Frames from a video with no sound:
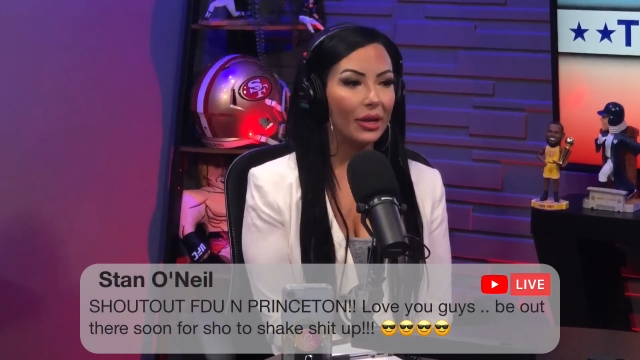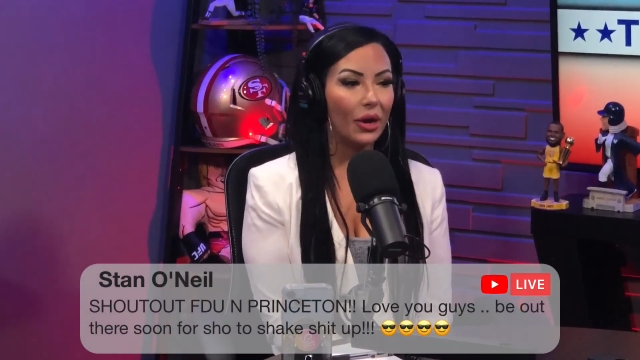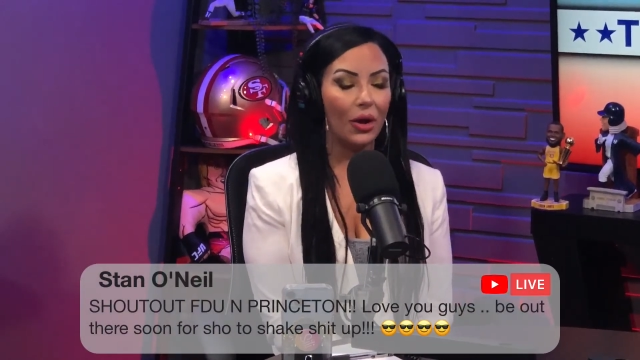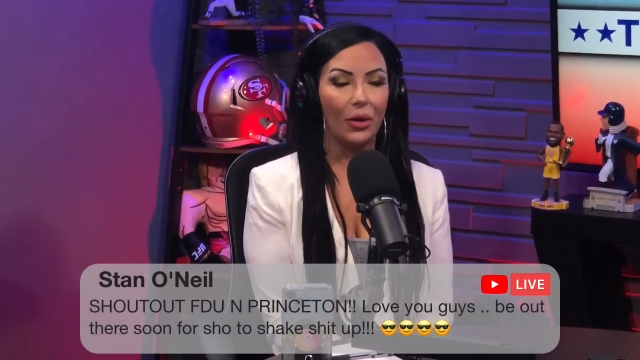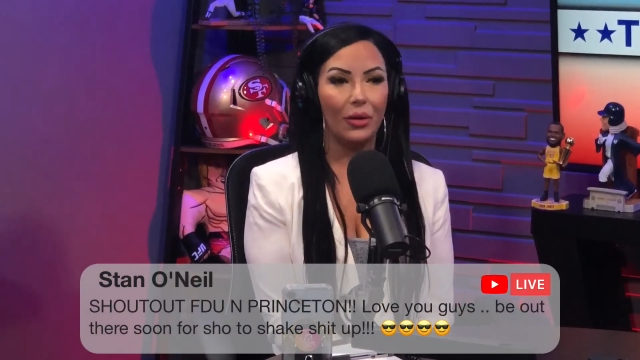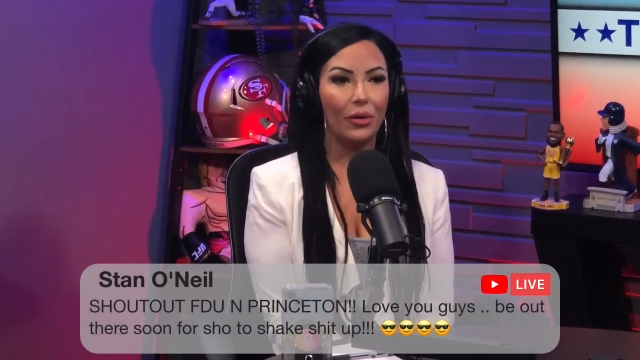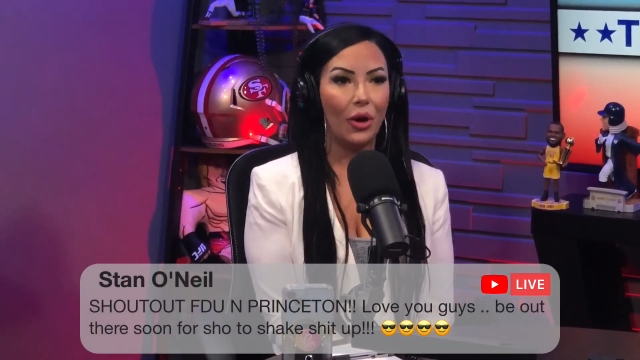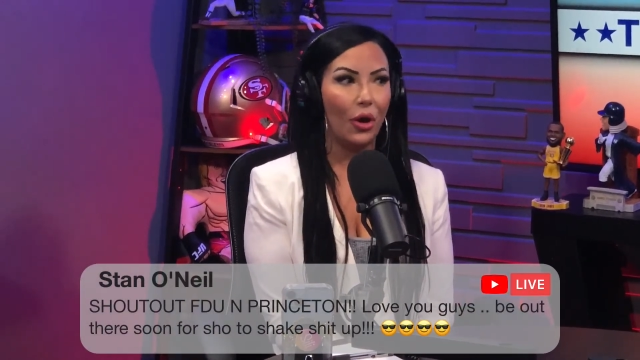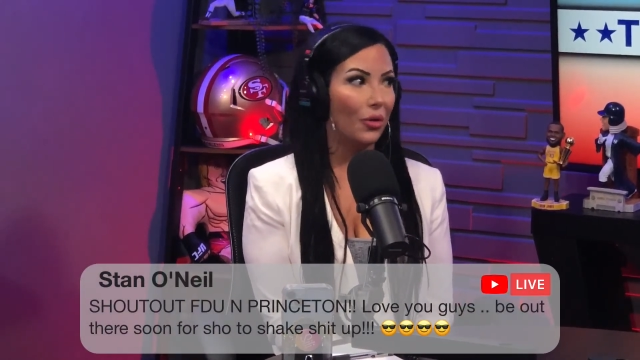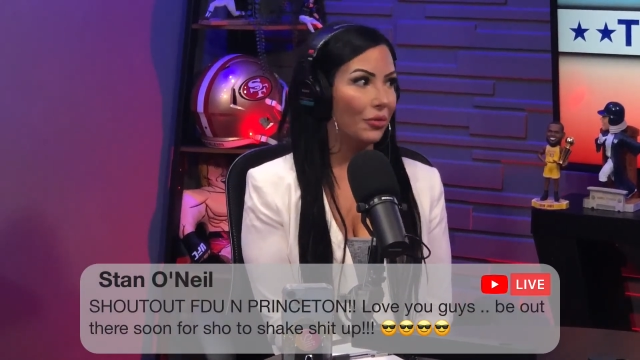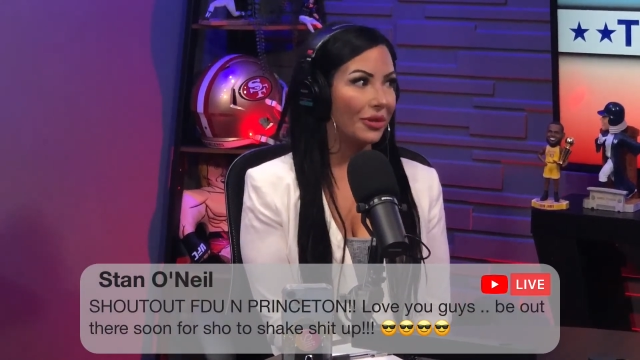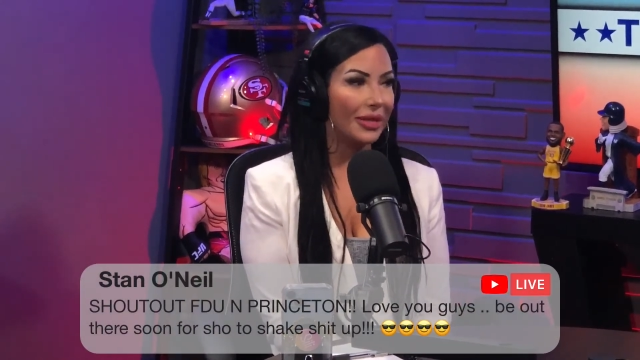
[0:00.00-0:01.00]

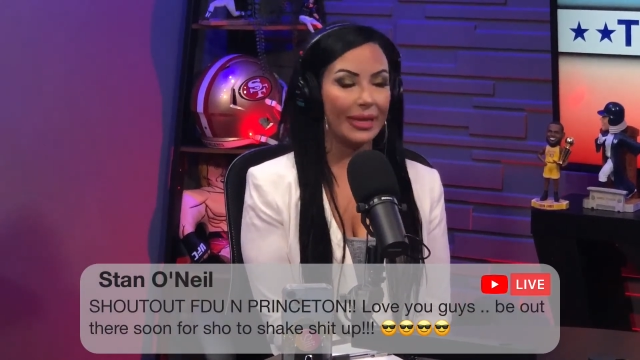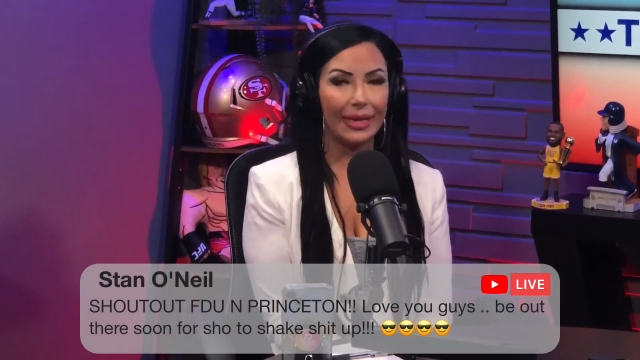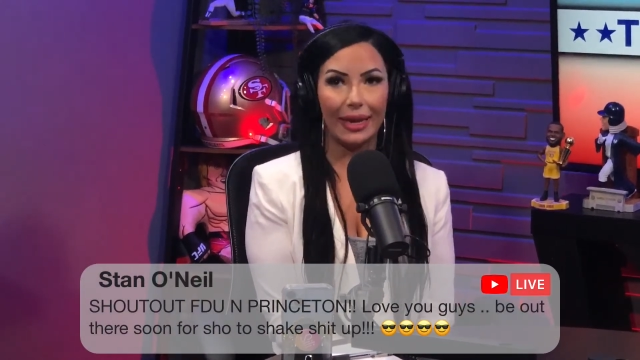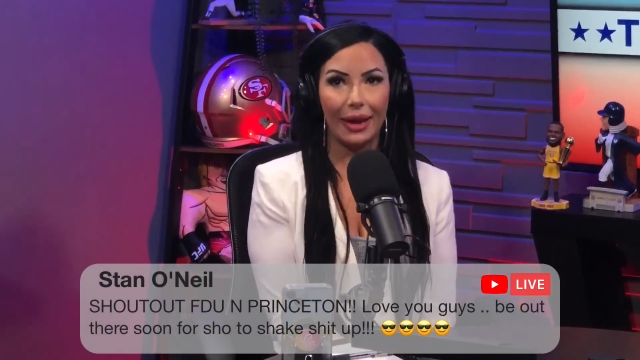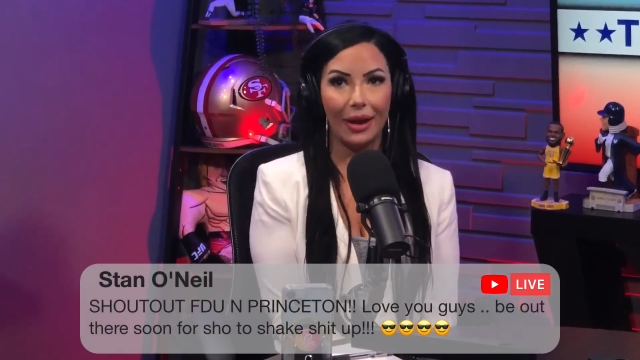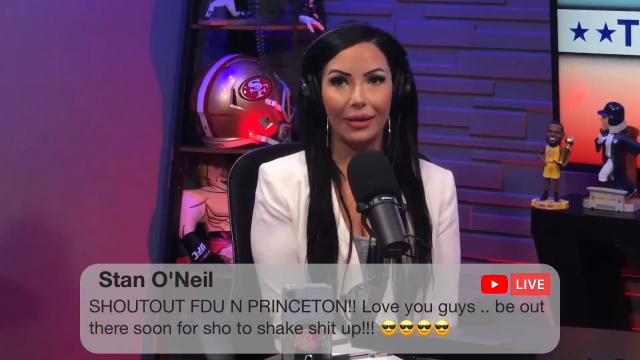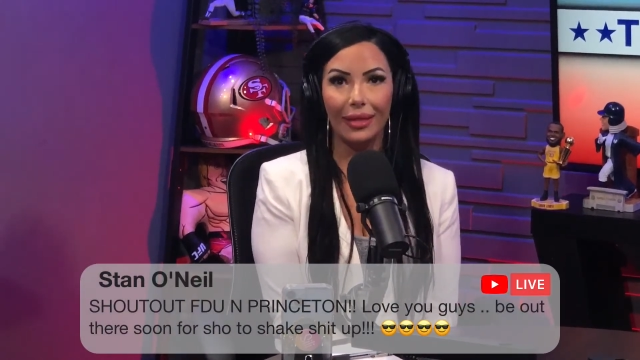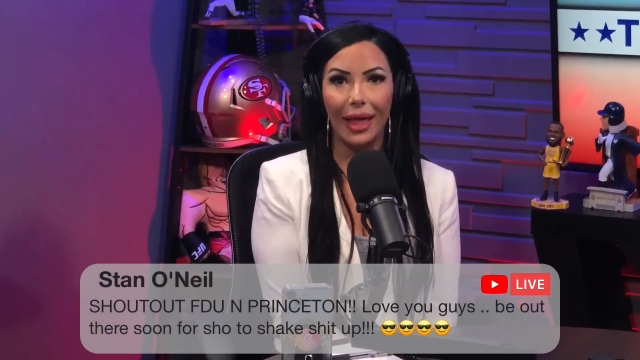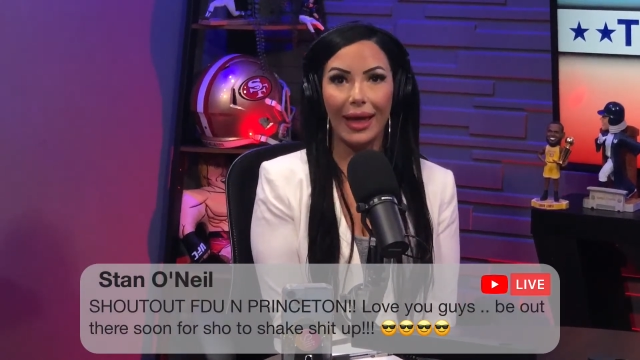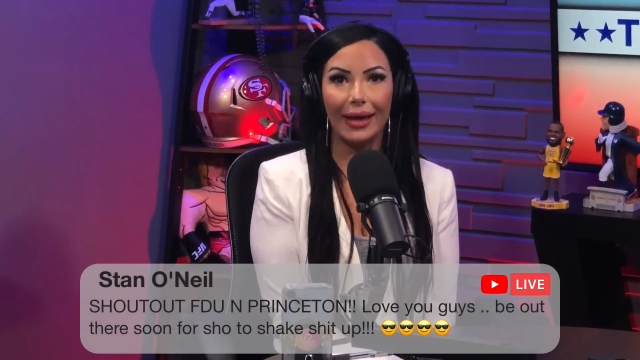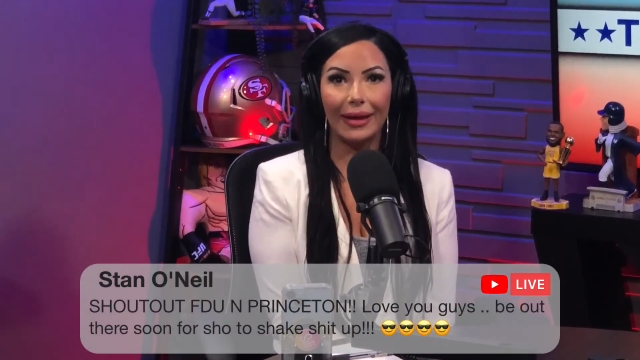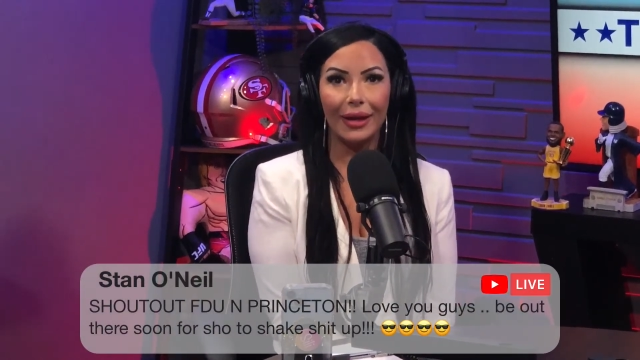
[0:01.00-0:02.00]
co-host here.
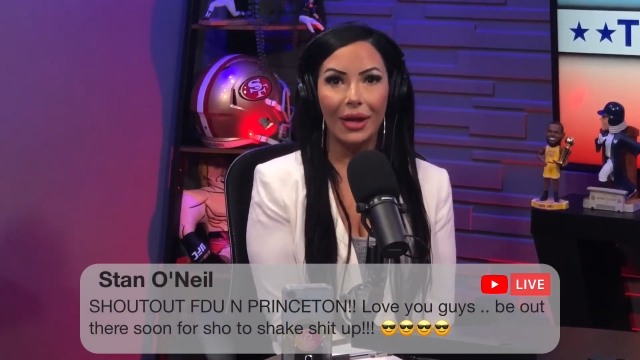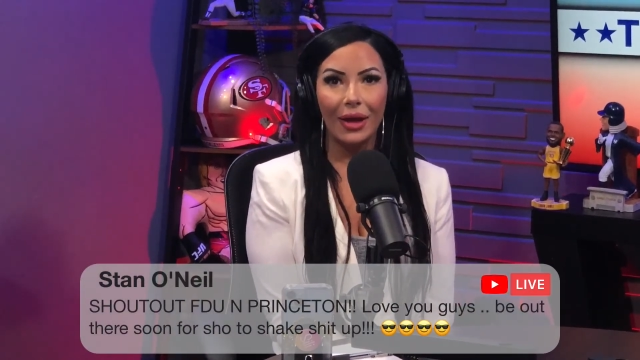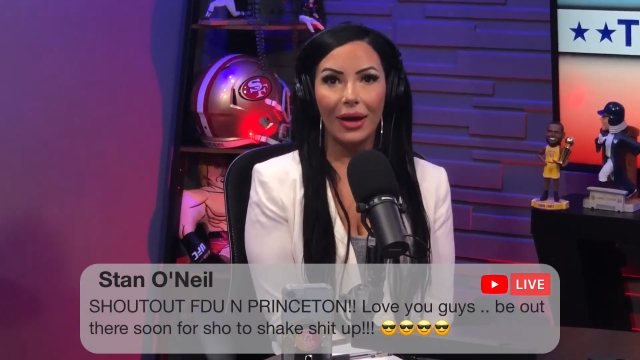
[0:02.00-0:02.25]
Like.